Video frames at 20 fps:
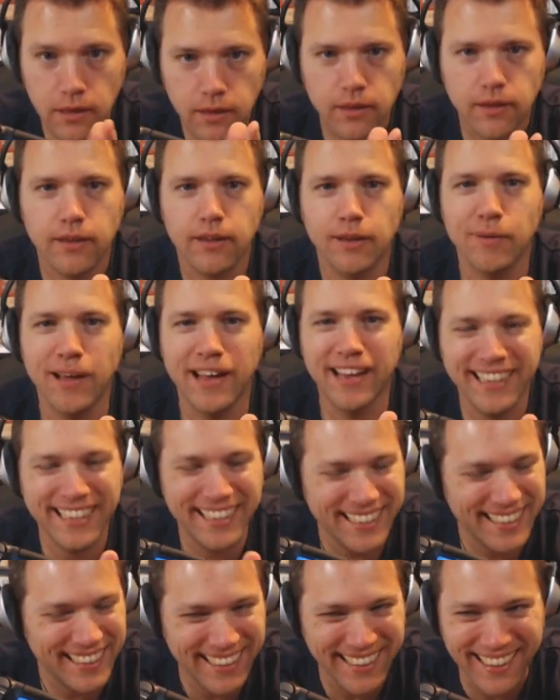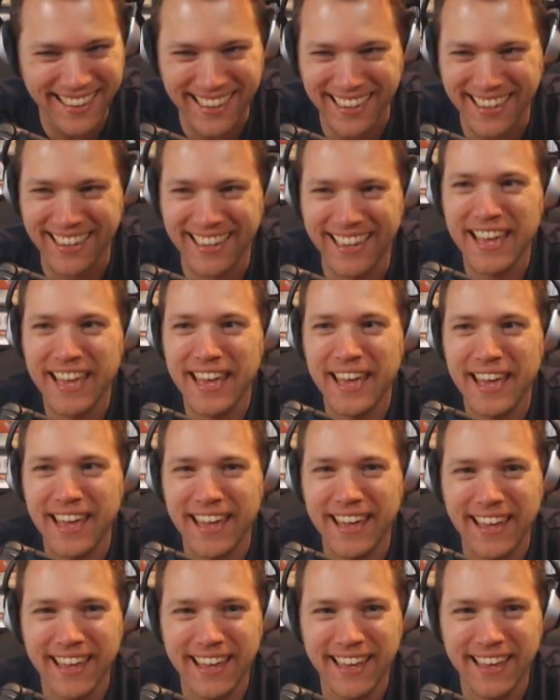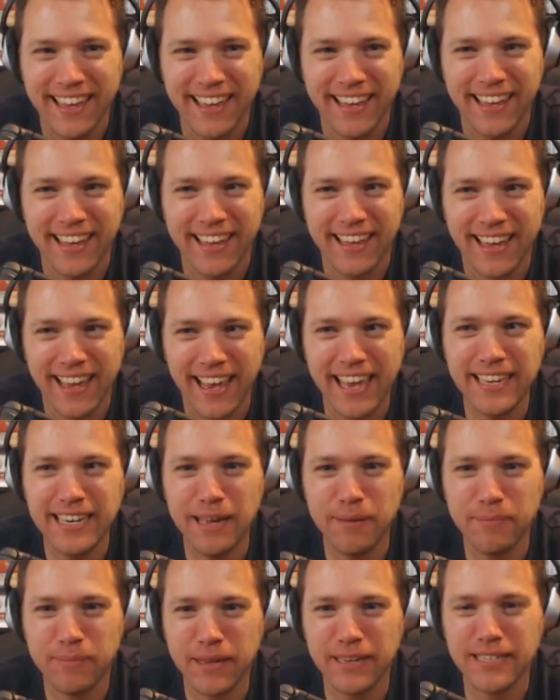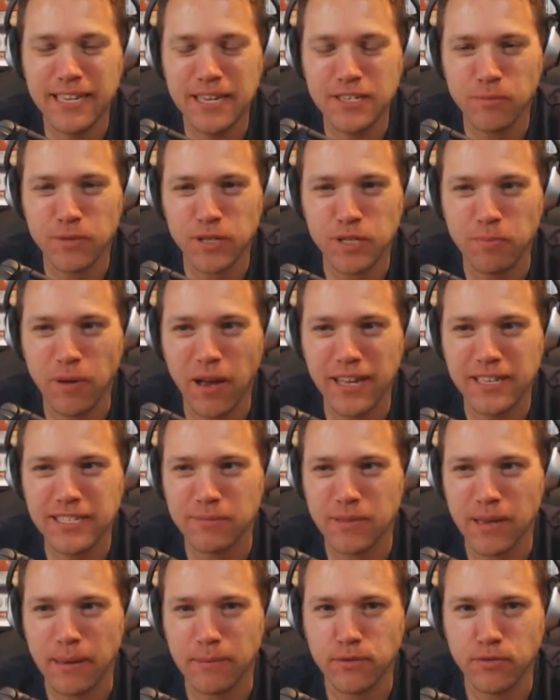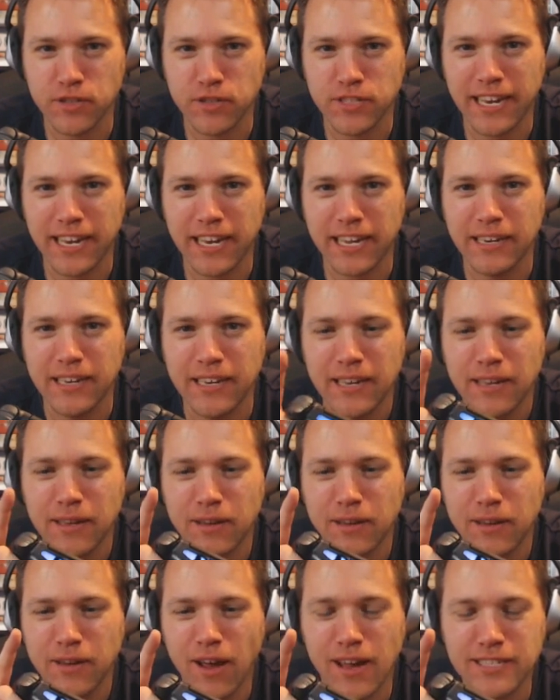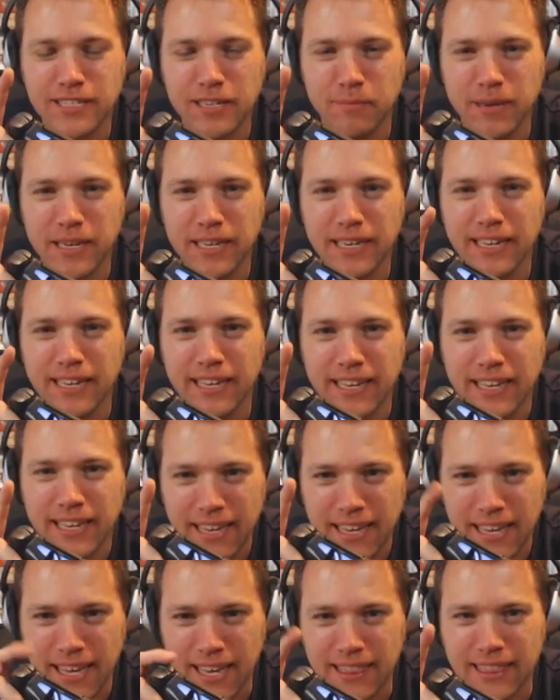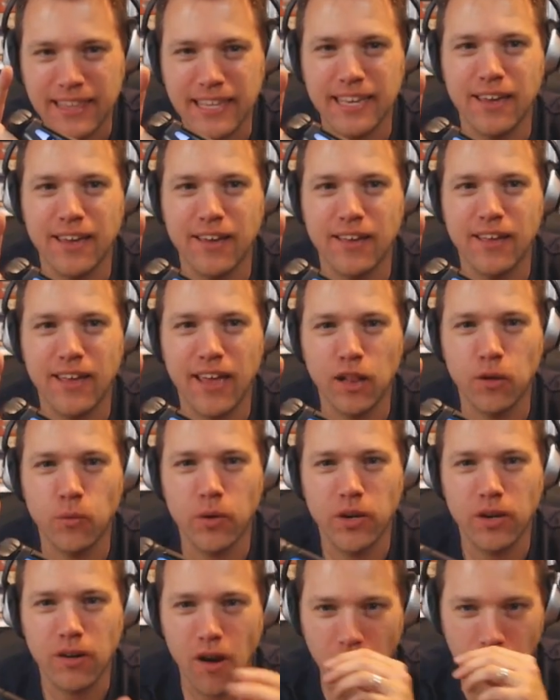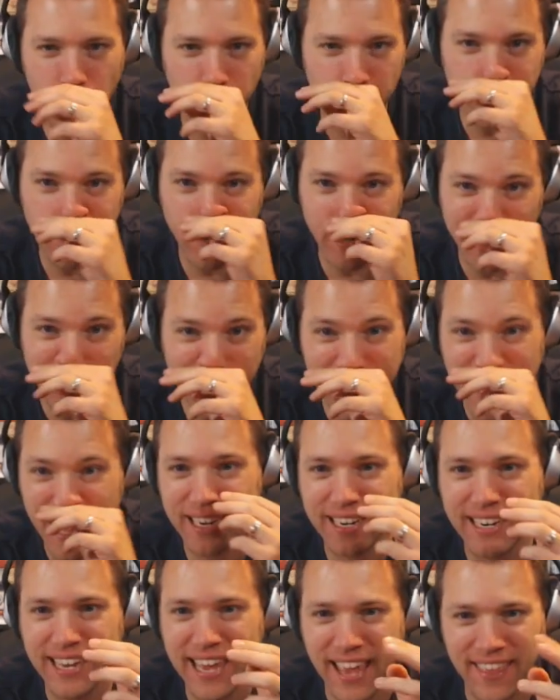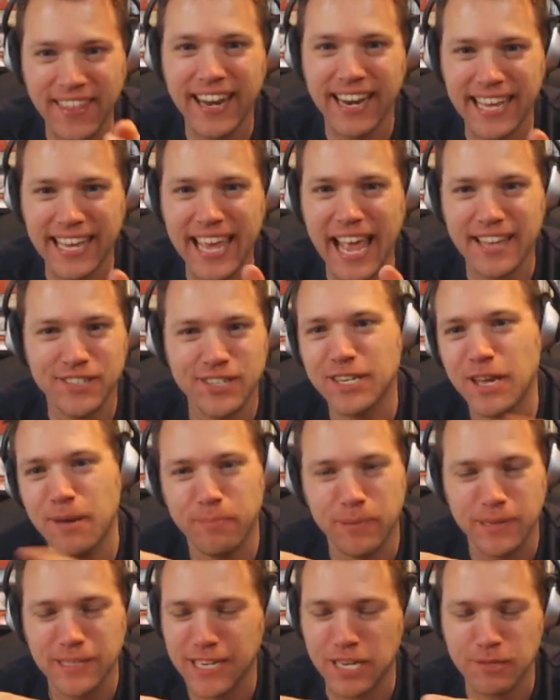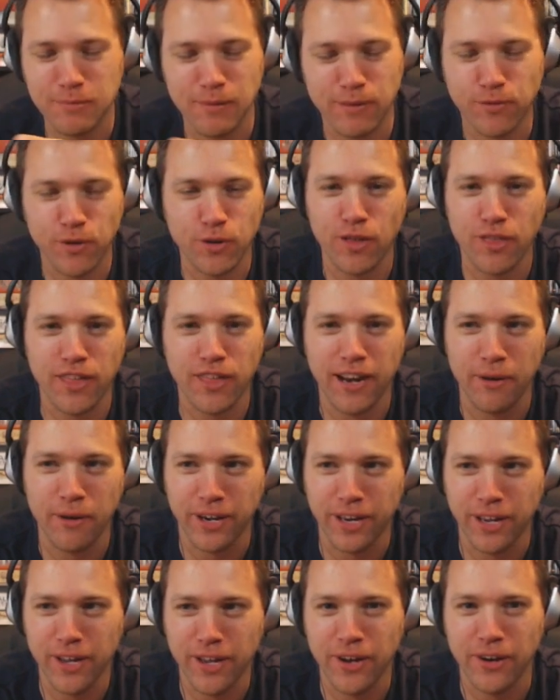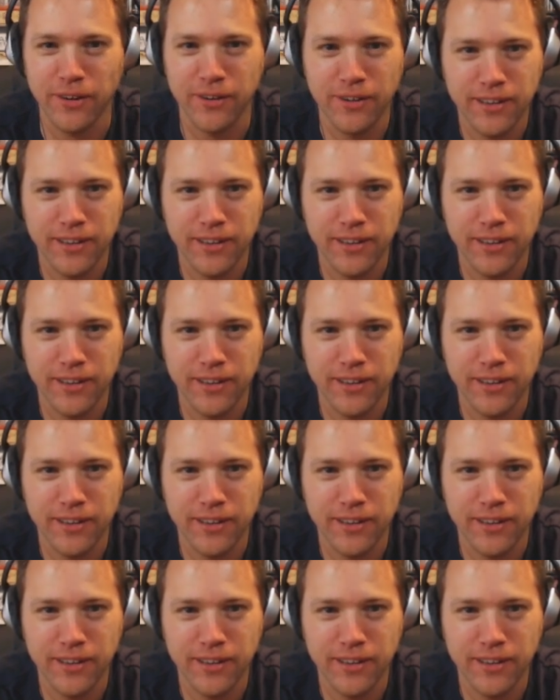Come on. I end up, it doesn't respond sometimes for a second, causing me to hit the L1 or R1 button again, and then it catches up and takes me further than I want to go.